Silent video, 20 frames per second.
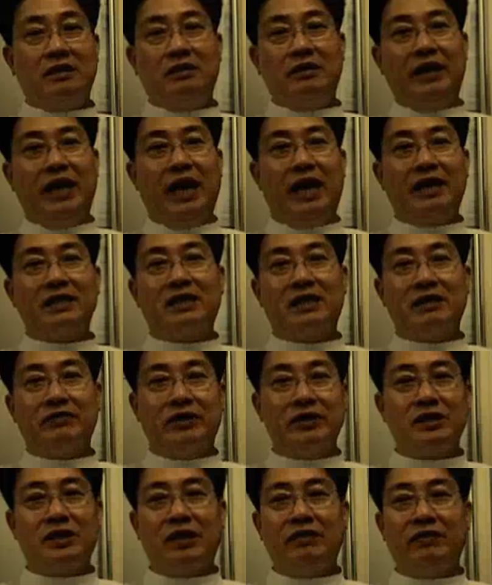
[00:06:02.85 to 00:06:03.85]
they are
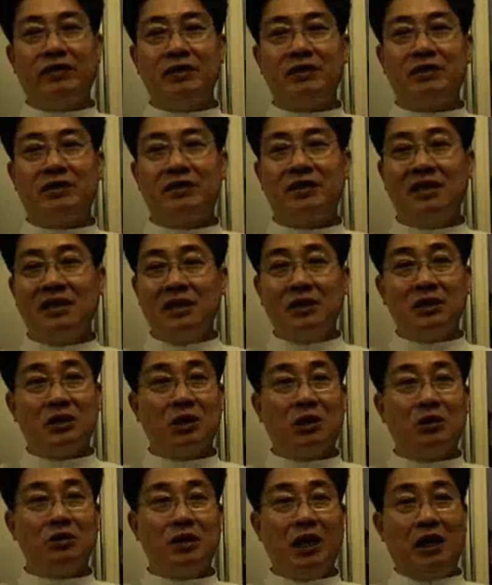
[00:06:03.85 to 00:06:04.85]
civil servants,
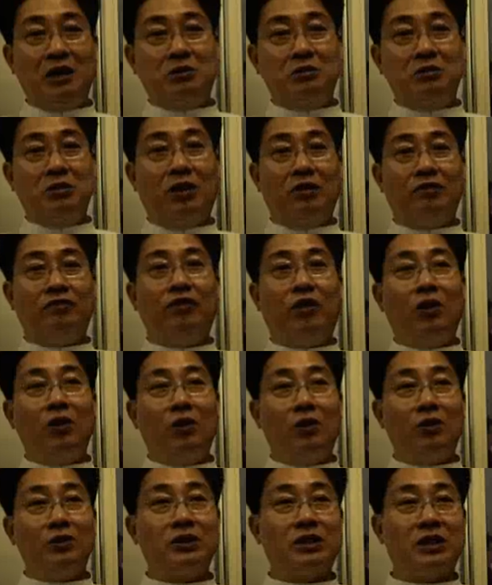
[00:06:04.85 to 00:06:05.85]
so they do not
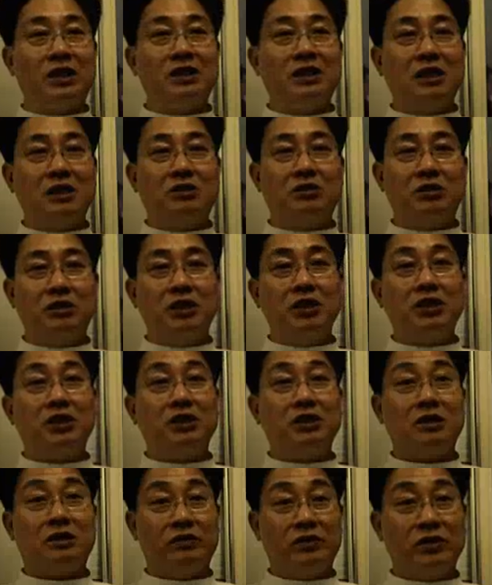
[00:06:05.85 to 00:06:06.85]
follow certain
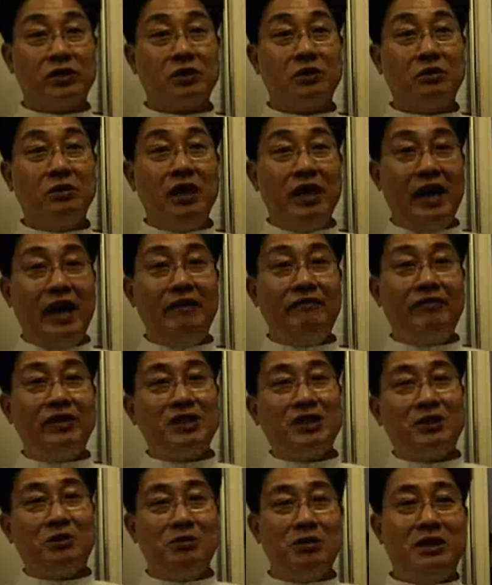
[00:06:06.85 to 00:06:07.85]
traditions of the school. Every
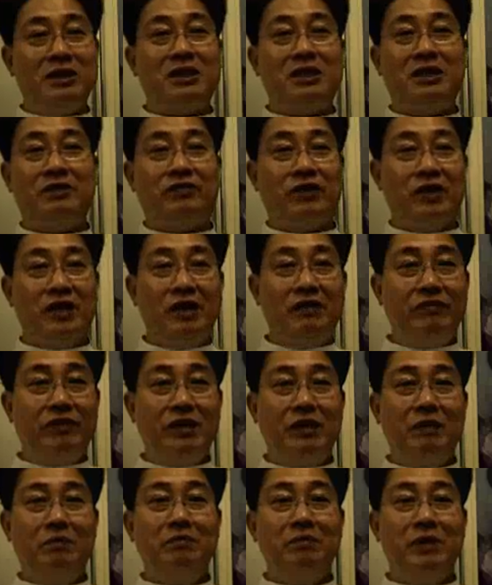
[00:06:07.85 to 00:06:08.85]
school is different.
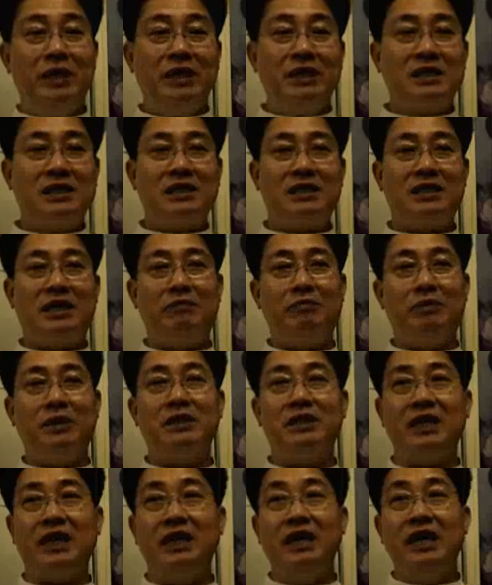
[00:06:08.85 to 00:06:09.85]
Even the ministers have been
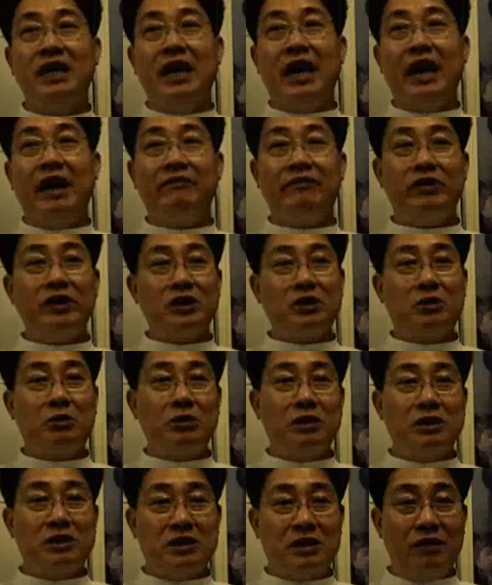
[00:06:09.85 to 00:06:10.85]
saying every
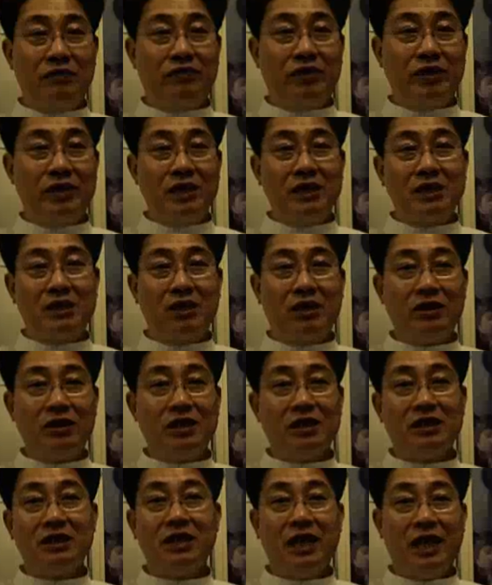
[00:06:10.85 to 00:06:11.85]
school is different. It's not
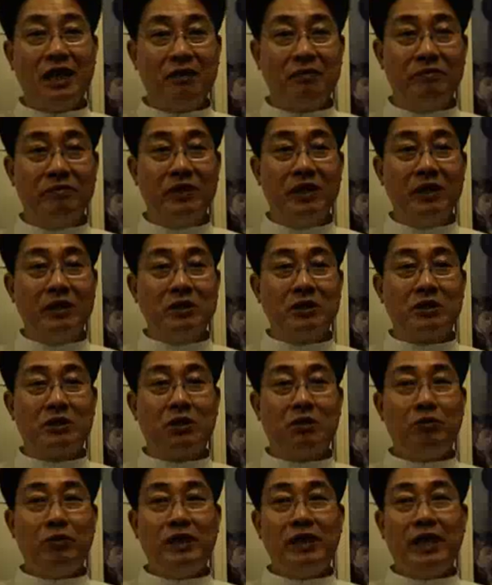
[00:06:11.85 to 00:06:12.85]
the same.
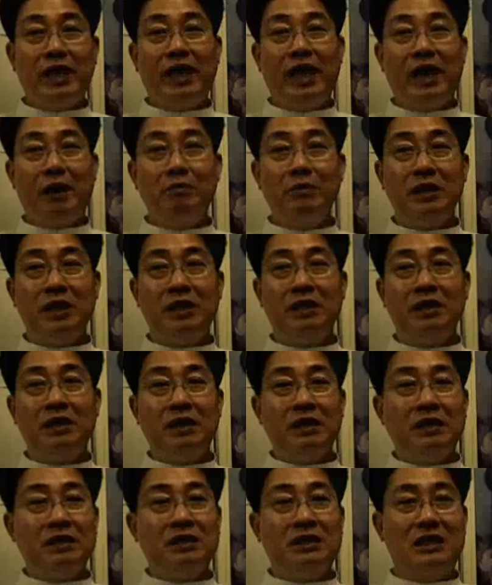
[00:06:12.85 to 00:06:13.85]
So when they come in,
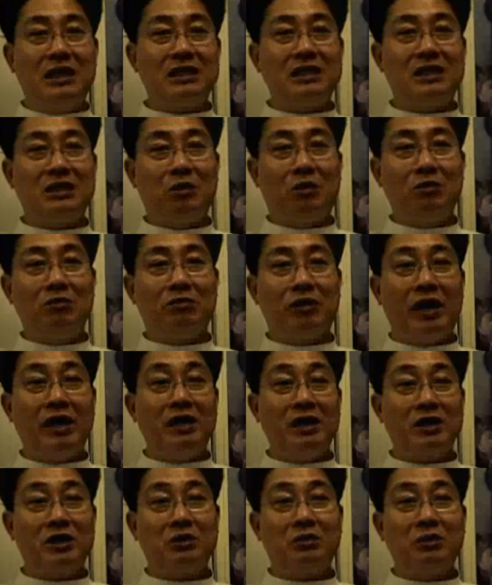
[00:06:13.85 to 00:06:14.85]
just don't run
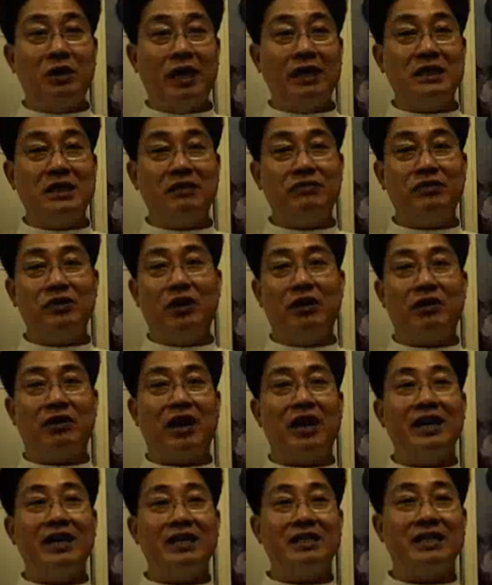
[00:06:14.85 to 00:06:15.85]
the school as if you are
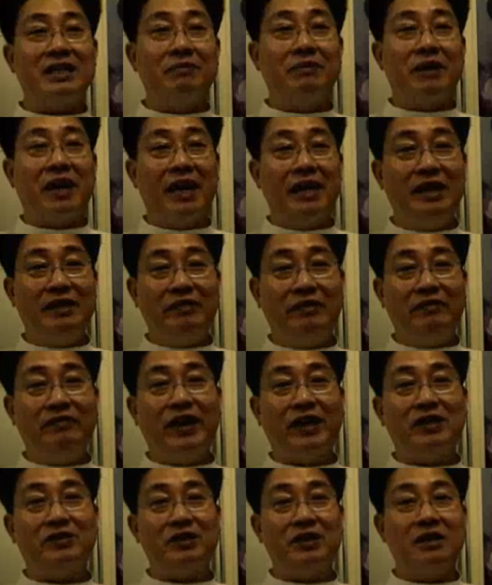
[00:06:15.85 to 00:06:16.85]
running some kind of a
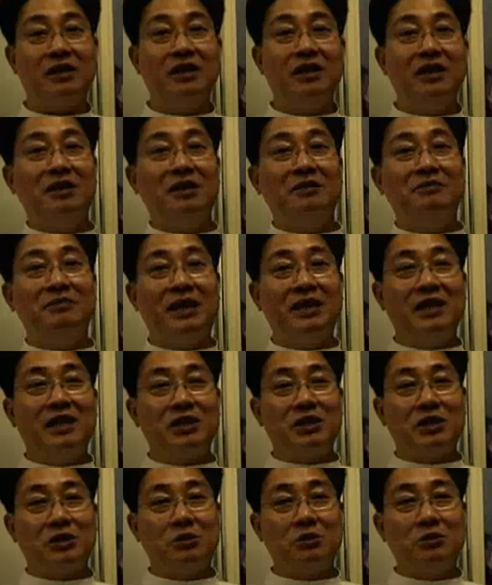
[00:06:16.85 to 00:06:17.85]
factory. But a
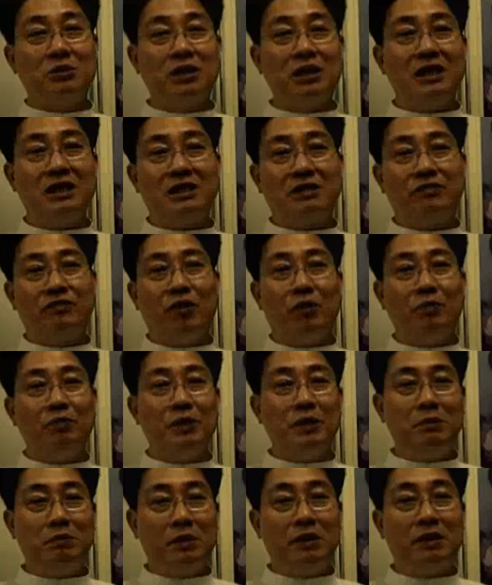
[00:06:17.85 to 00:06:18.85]
school is for
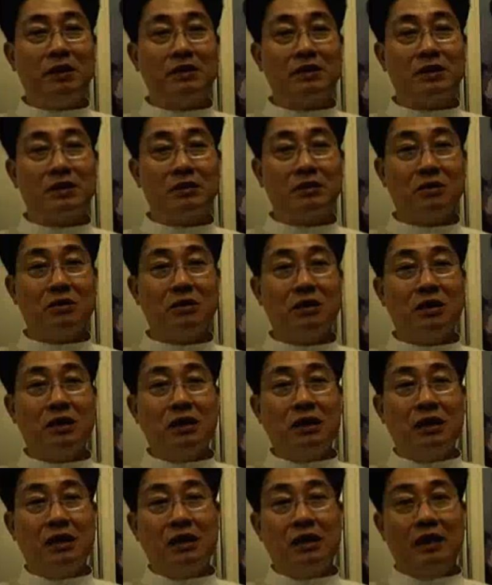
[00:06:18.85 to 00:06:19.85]
people. So
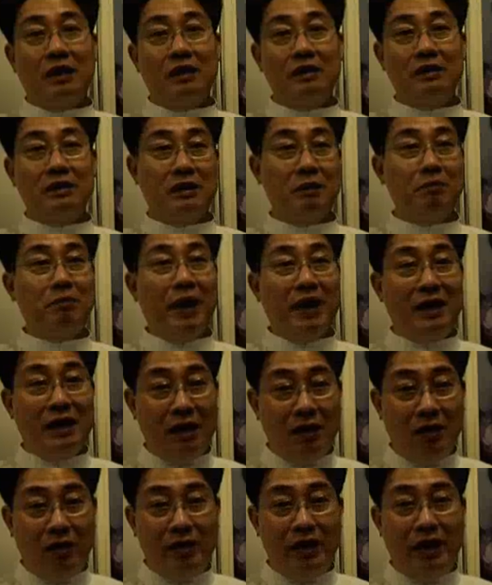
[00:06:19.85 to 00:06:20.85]

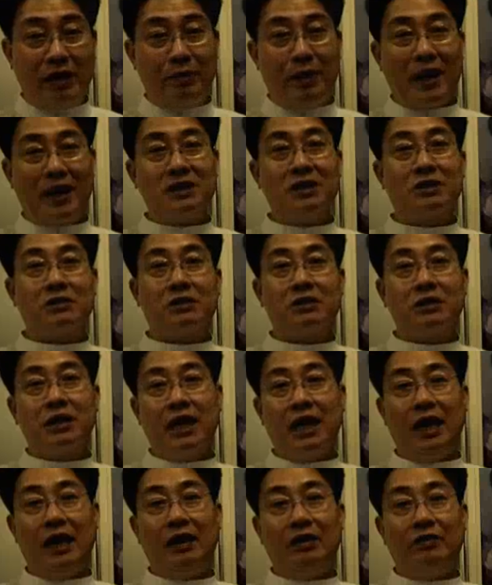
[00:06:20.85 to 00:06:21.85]
depending on the pastoral
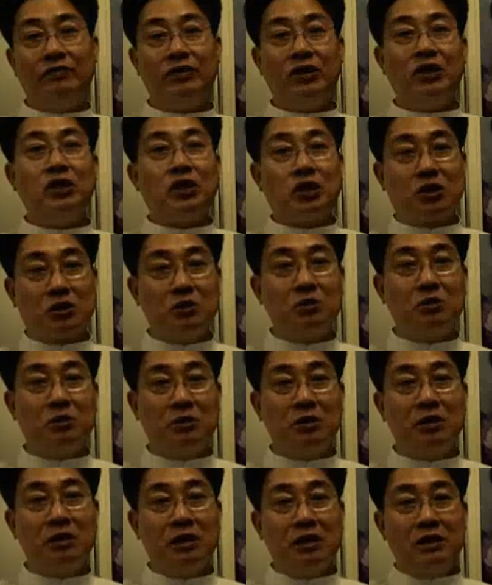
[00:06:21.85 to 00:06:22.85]
care of each
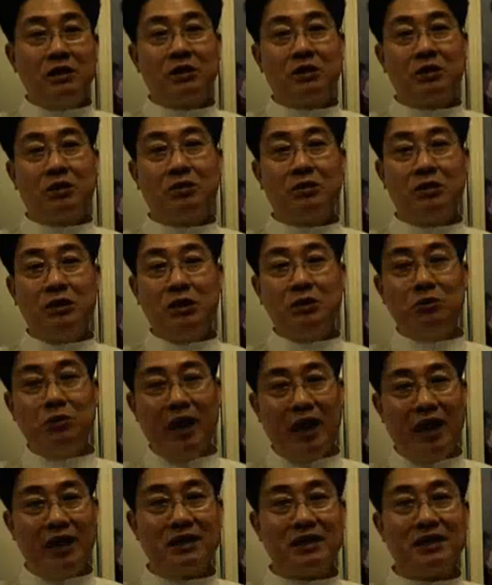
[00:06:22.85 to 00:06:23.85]
school, so new
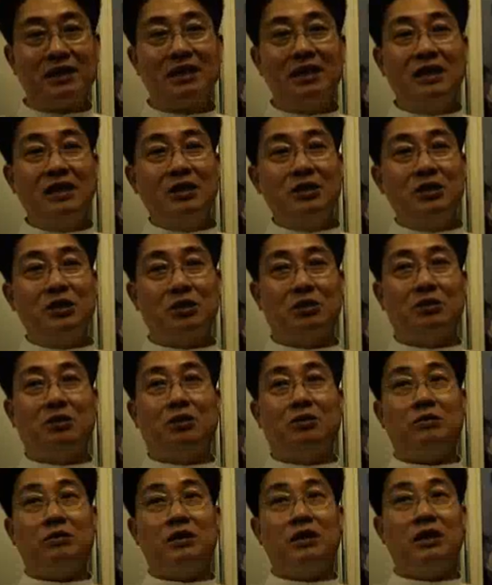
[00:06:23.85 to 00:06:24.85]
heads should
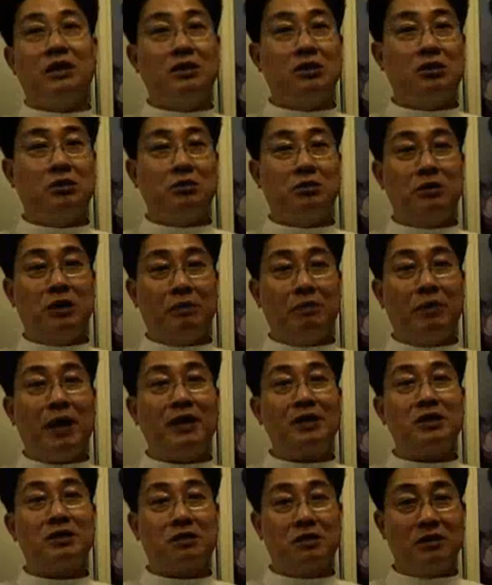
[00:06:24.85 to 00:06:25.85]
look into the
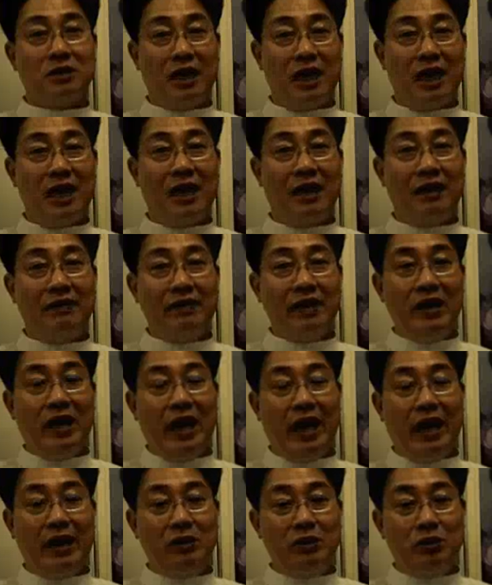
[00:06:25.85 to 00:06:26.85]
pastoral care
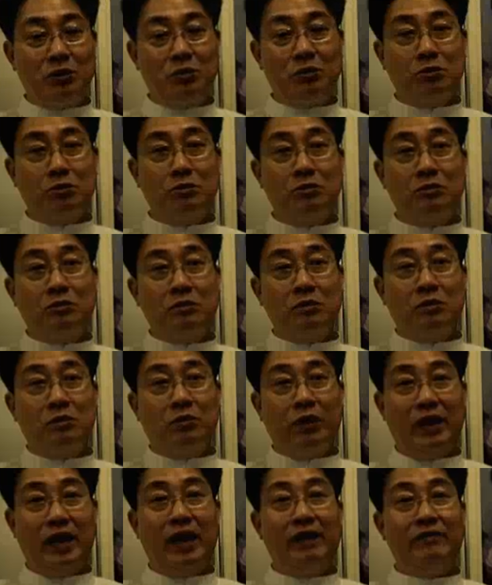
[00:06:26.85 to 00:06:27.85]
and do
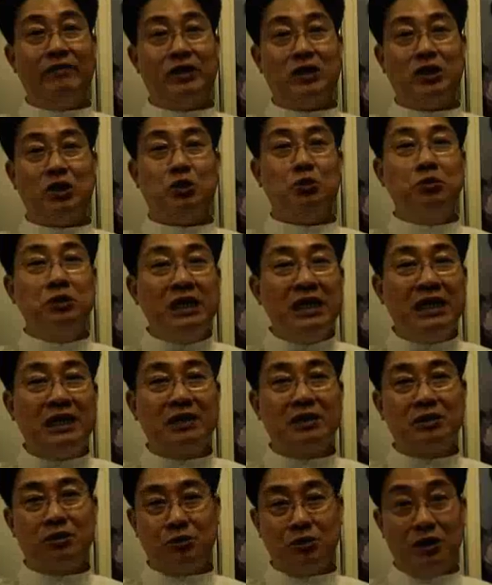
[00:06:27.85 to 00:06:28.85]
whatever is unique
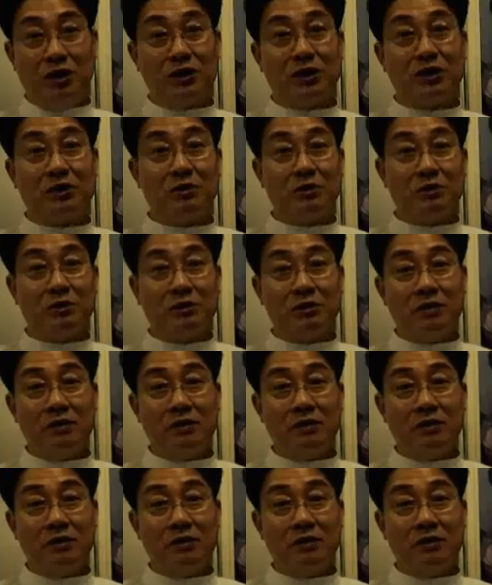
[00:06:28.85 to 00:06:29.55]
to the school.